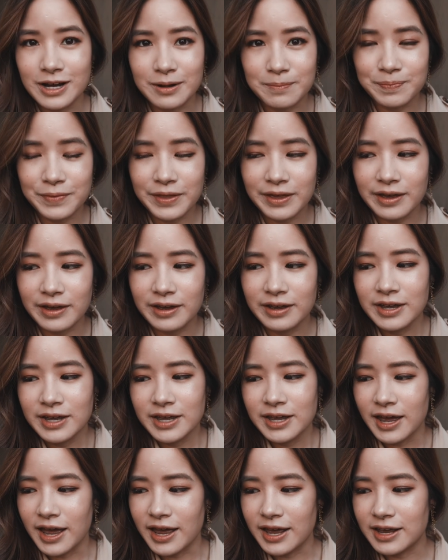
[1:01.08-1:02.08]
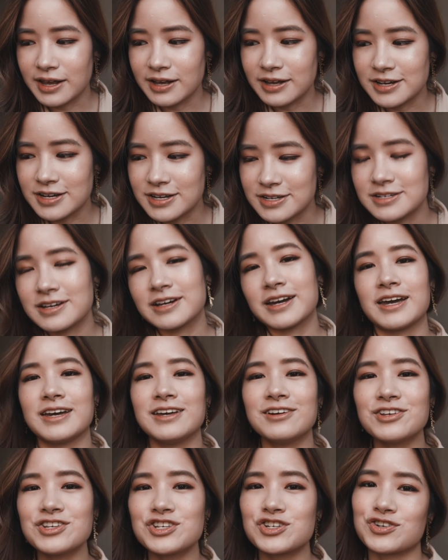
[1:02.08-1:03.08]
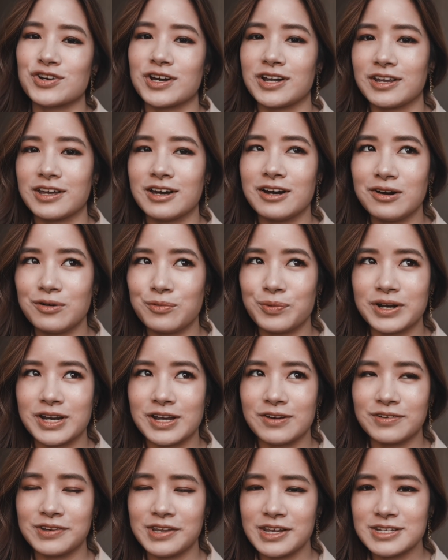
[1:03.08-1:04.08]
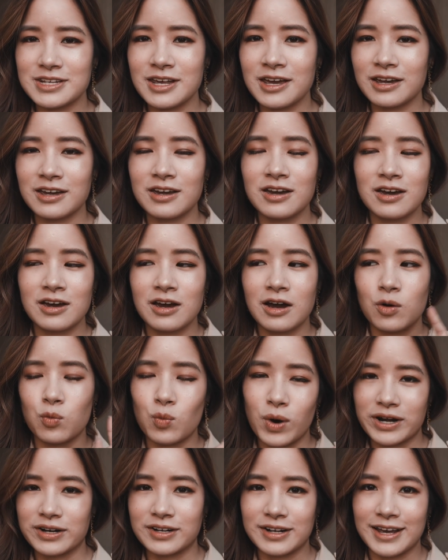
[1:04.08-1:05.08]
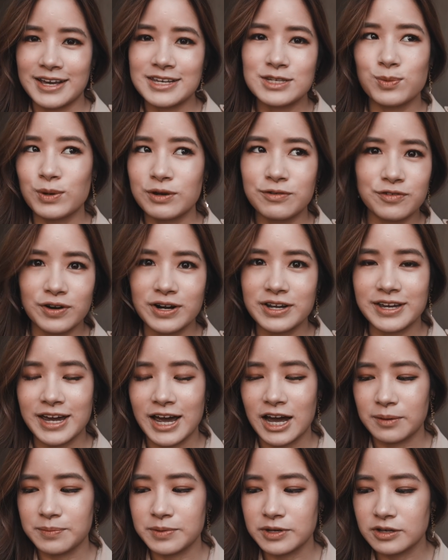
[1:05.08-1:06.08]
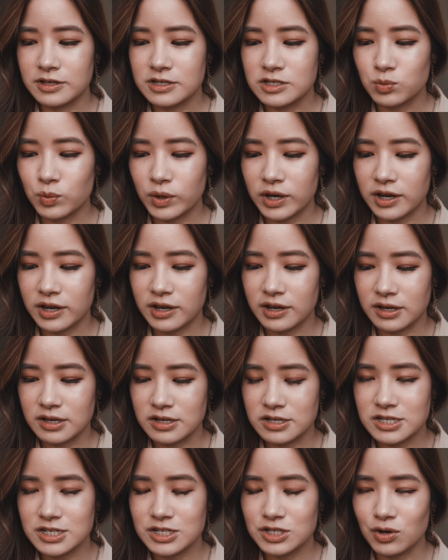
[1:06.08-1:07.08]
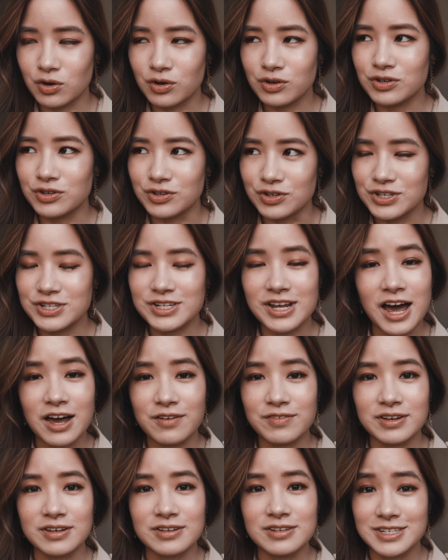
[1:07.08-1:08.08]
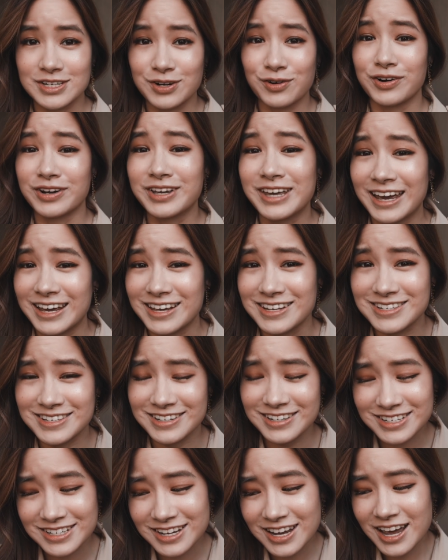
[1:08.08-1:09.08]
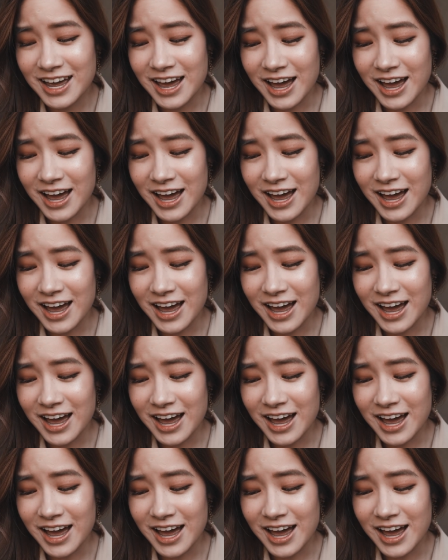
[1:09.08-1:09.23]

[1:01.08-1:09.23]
up there, and okay, in Australia, whenever there's like one case, we freak out because we're so used to having zero cases.